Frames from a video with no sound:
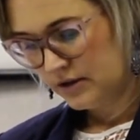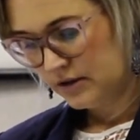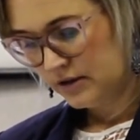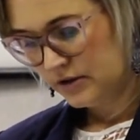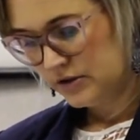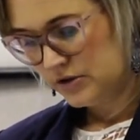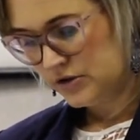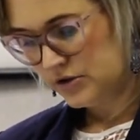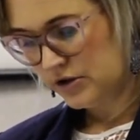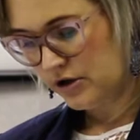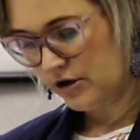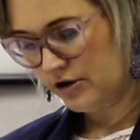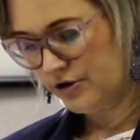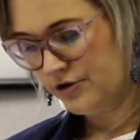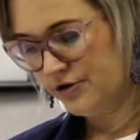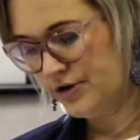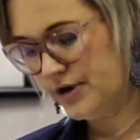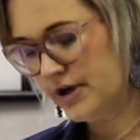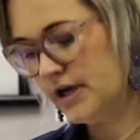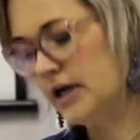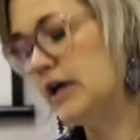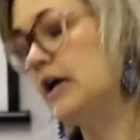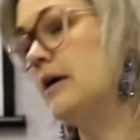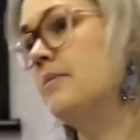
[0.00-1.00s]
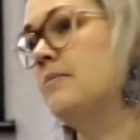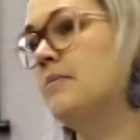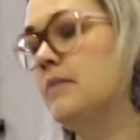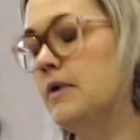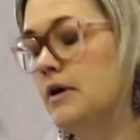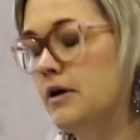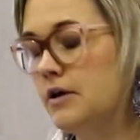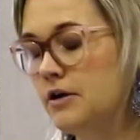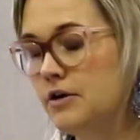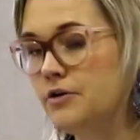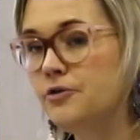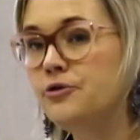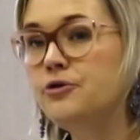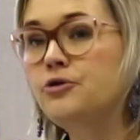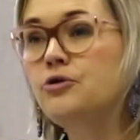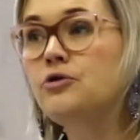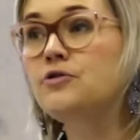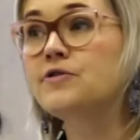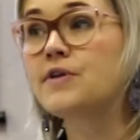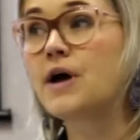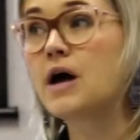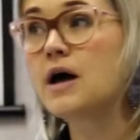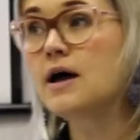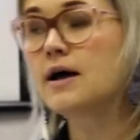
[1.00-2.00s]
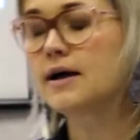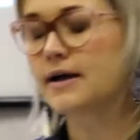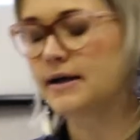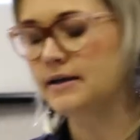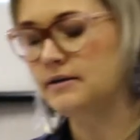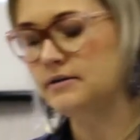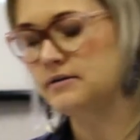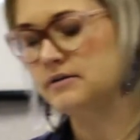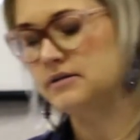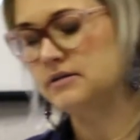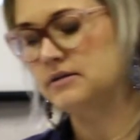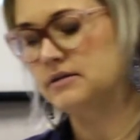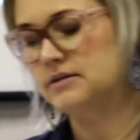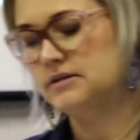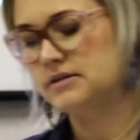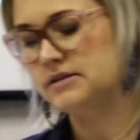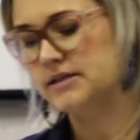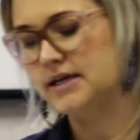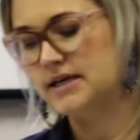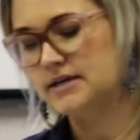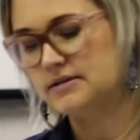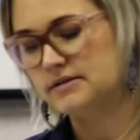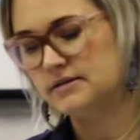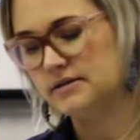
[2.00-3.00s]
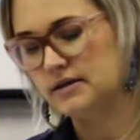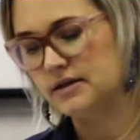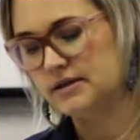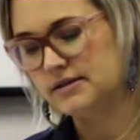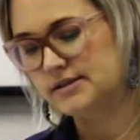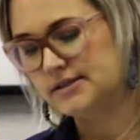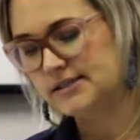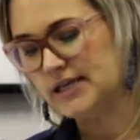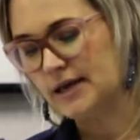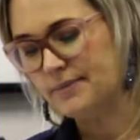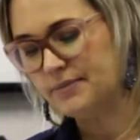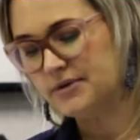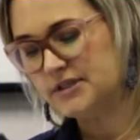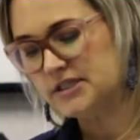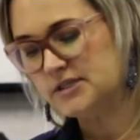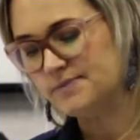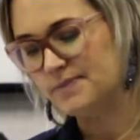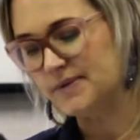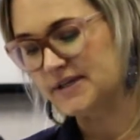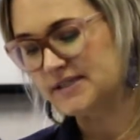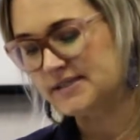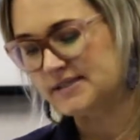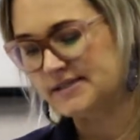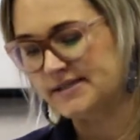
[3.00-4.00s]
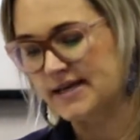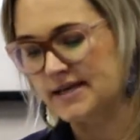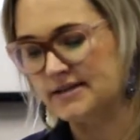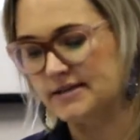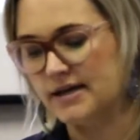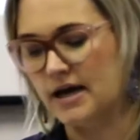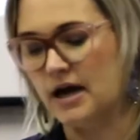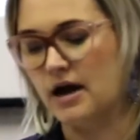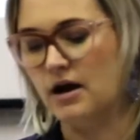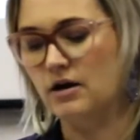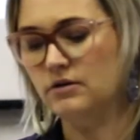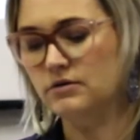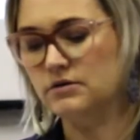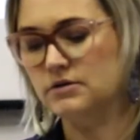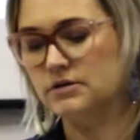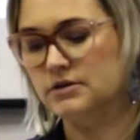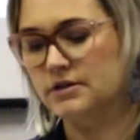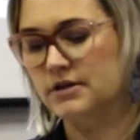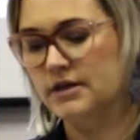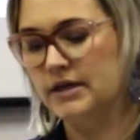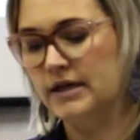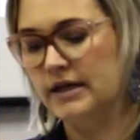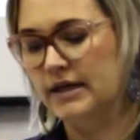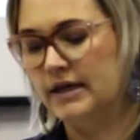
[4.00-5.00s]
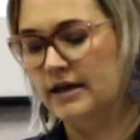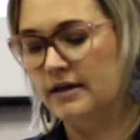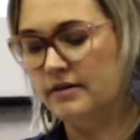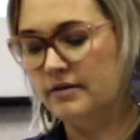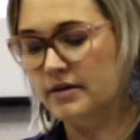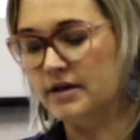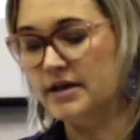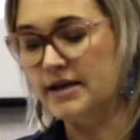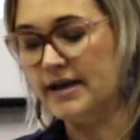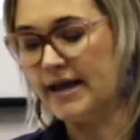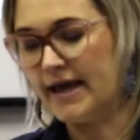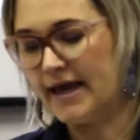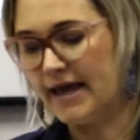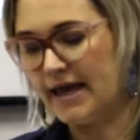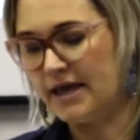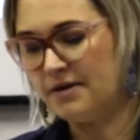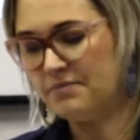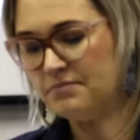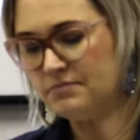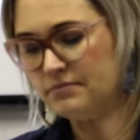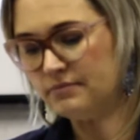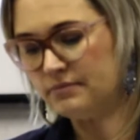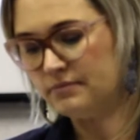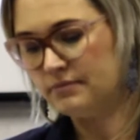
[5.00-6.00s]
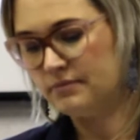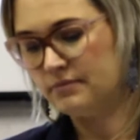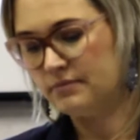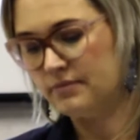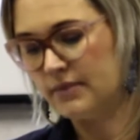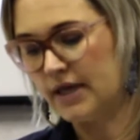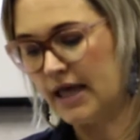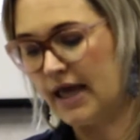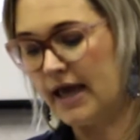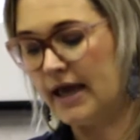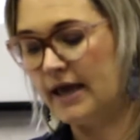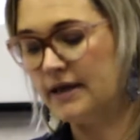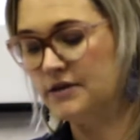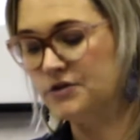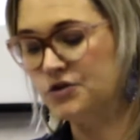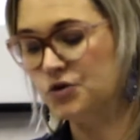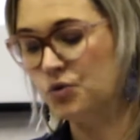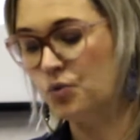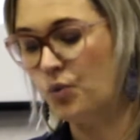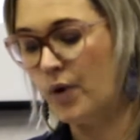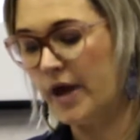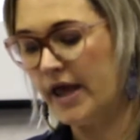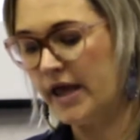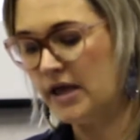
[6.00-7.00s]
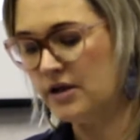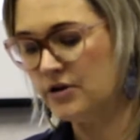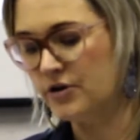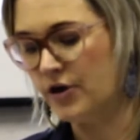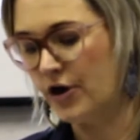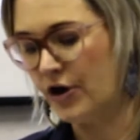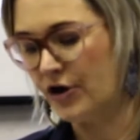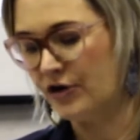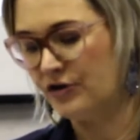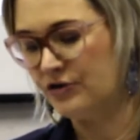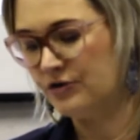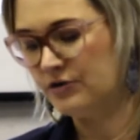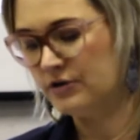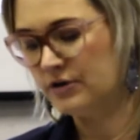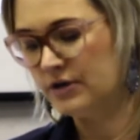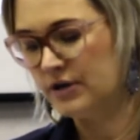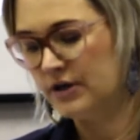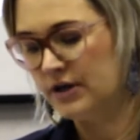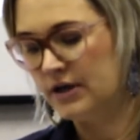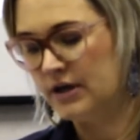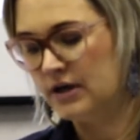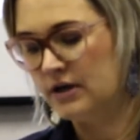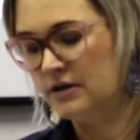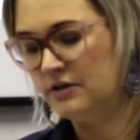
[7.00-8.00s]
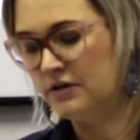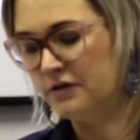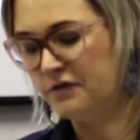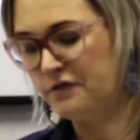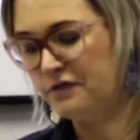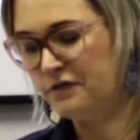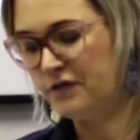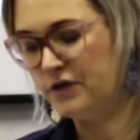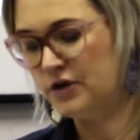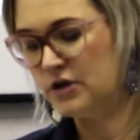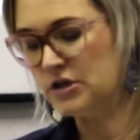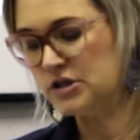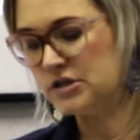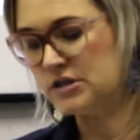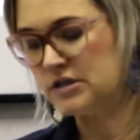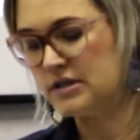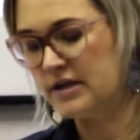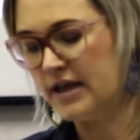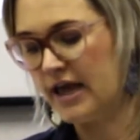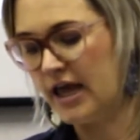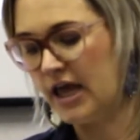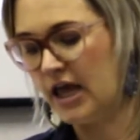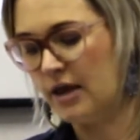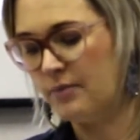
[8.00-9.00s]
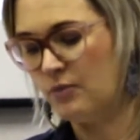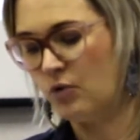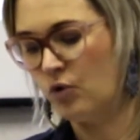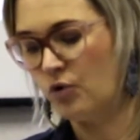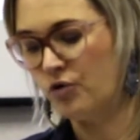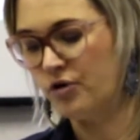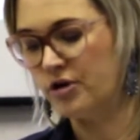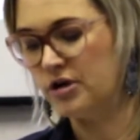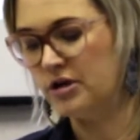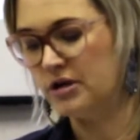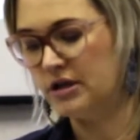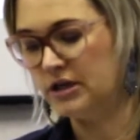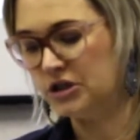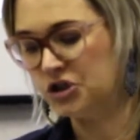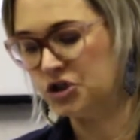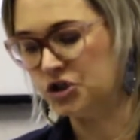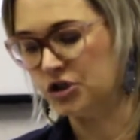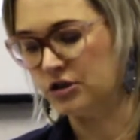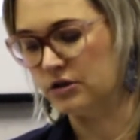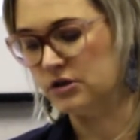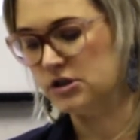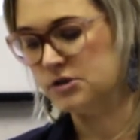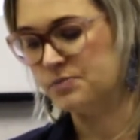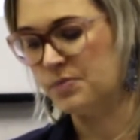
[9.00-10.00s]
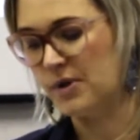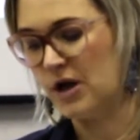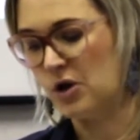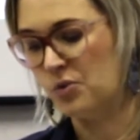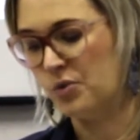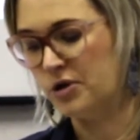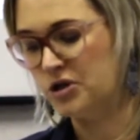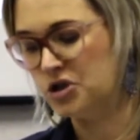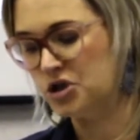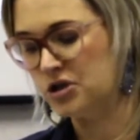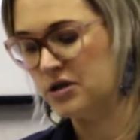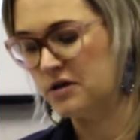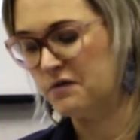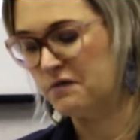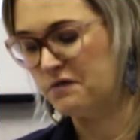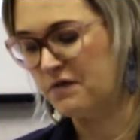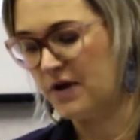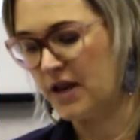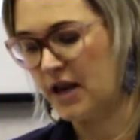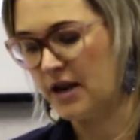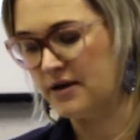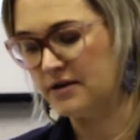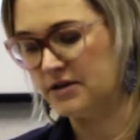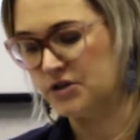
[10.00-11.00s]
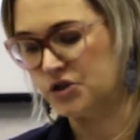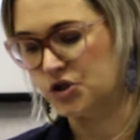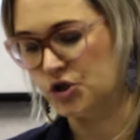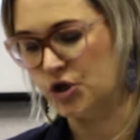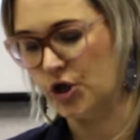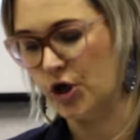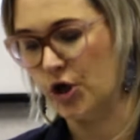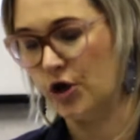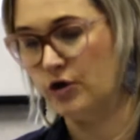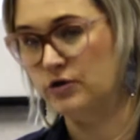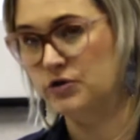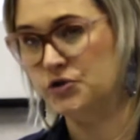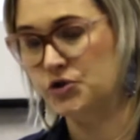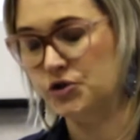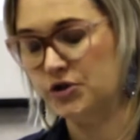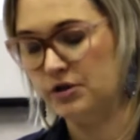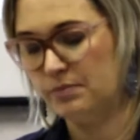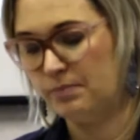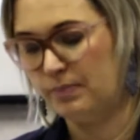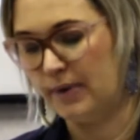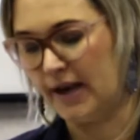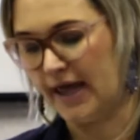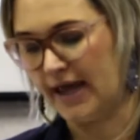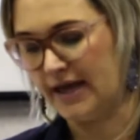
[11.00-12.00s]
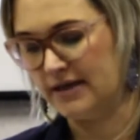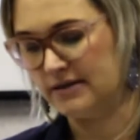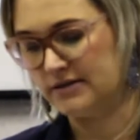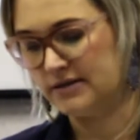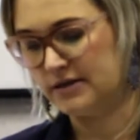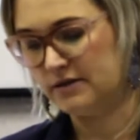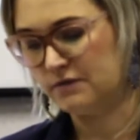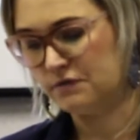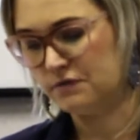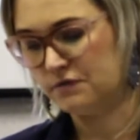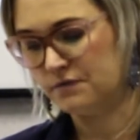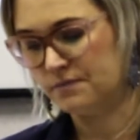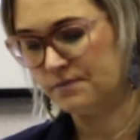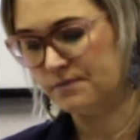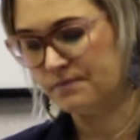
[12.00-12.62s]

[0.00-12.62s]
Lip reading: So Rule 9 says a summons must set out the name and, where known, the first name or initials by which the defendant is known to the plaintiff,